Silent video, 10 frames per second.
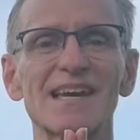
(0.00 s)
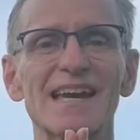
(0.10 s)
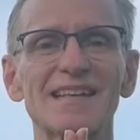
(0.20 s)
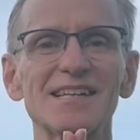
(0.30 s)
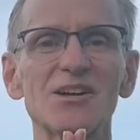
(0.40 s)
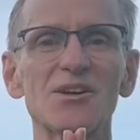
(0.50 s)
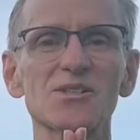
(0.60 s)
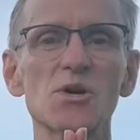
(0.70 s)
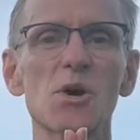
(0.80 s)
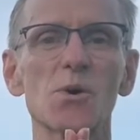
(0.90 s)
and then
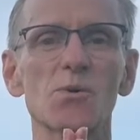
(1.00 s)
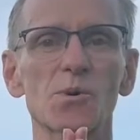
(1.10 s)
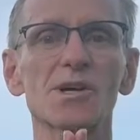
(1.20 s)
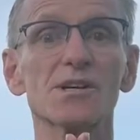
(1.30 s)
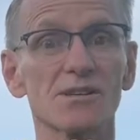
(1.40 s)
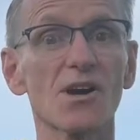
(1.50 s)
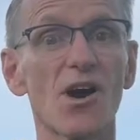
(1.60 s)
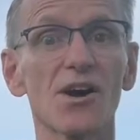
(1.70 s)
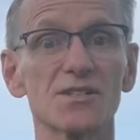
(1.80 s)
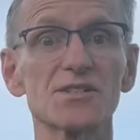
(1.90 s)
also work
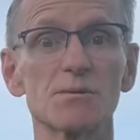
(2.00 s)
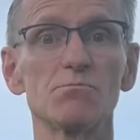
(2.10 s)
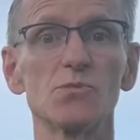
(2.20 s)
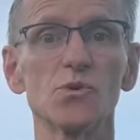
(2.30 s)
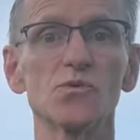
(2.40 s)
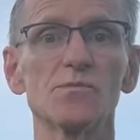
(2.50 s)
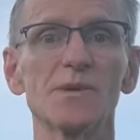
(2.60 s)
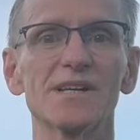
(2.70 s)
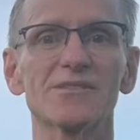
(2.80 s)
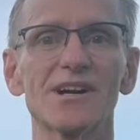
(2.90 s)
on some
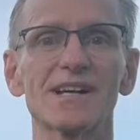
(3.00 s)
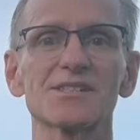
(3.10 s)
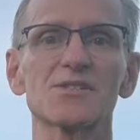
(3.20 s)
movement, right?